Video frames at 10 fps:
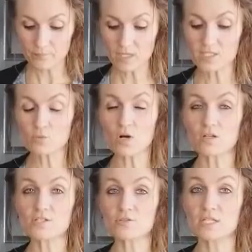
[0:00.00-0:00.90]
And you will
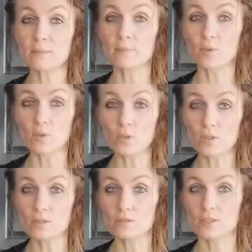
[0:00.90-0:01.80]
also need a
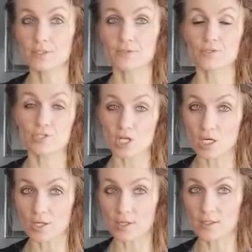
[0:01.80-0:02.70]
bowl, another
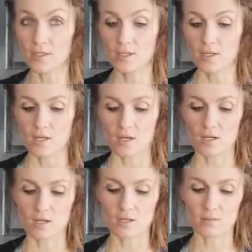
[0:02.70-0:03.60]
jar,
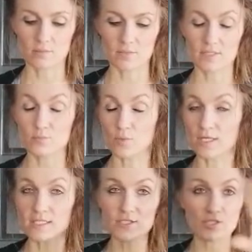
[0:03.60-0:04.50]

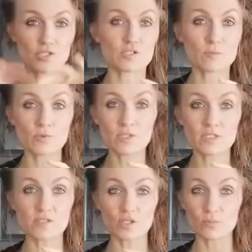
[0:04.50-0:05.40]
right into your
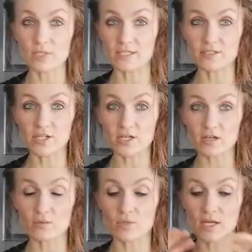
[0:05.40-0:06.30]
smoothie, so your
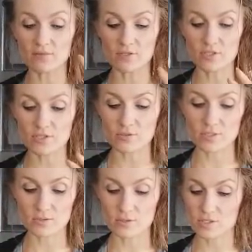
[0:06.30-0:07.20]
blender, whatever you're
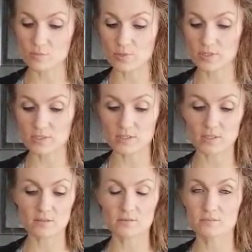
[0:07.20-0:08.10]
doing, you can just put
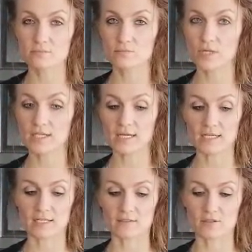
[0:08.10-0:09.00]
the right
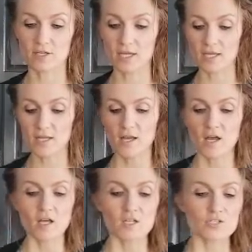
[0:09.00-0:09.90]
on it, okay?
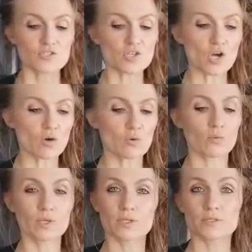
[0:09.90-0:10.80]
So
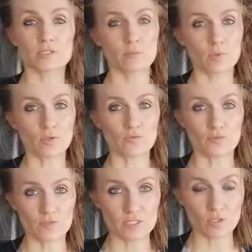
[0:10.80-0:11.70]
we're using a bowl
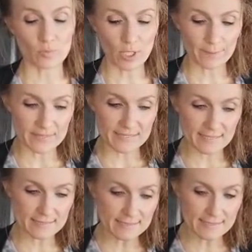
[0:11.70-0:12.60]
for video
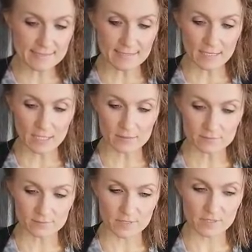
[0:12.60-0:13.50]
purposes
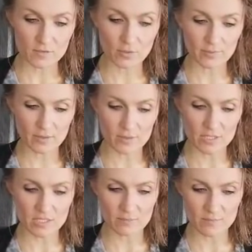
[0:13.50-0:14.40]
here, because normally I would
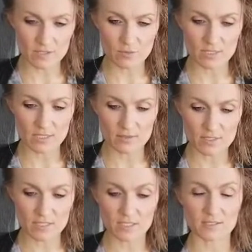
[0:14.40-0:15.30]
just dump this right down the
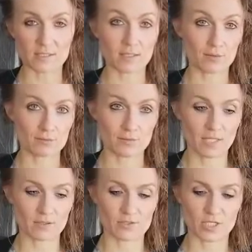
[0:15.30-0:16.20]
sink because I
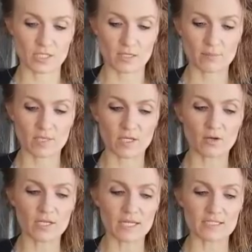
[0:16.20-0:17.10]
don't drink it. But
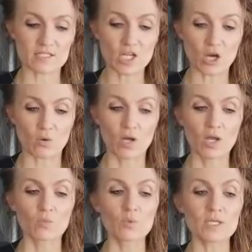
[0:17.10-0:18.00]
okay, so
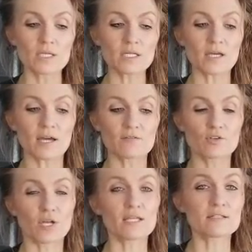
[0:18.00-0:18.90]
we have
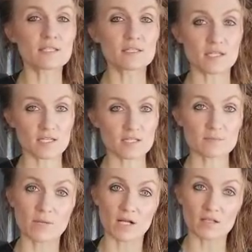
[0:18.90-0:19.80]
grains in this
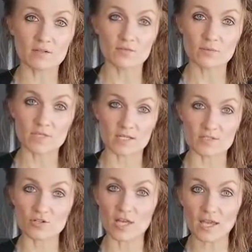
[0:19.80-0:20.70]
milk from
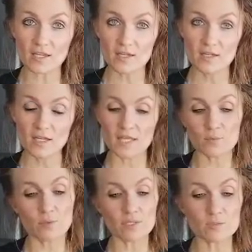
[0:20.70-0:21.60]
yesterday, and
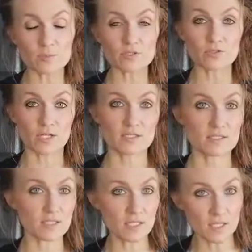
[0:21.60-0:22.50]
we want to put the grains
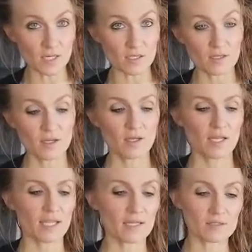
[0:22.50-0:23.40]
in here,
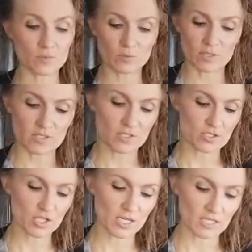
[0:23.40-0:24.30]
and we want to
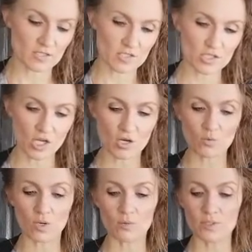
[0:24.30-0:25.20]
strain.
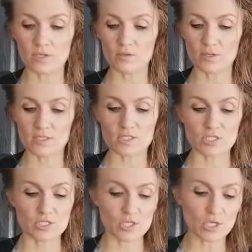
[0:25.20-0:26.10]
So what we are going
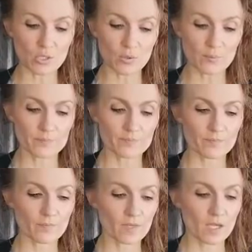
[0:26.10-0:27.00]
to do
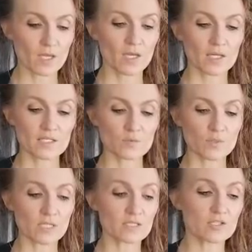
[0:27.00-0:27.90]
is
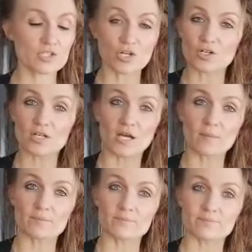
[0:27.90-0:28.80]
we stirred it
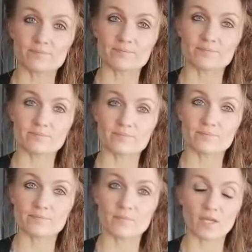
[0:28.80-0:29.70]
up,
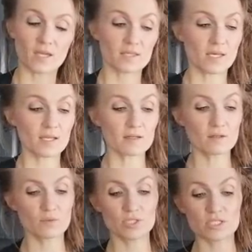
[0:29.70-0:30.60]
and then
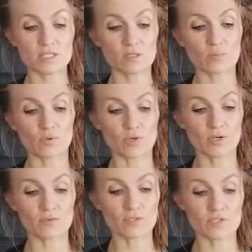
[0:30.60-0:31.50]
we're just gonna pour it
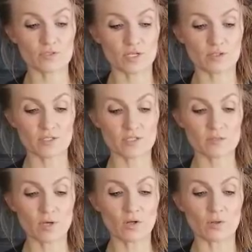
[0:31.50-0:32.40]
over the strainer into
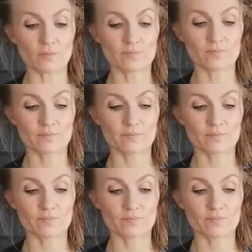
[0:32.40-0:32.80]
the bowl.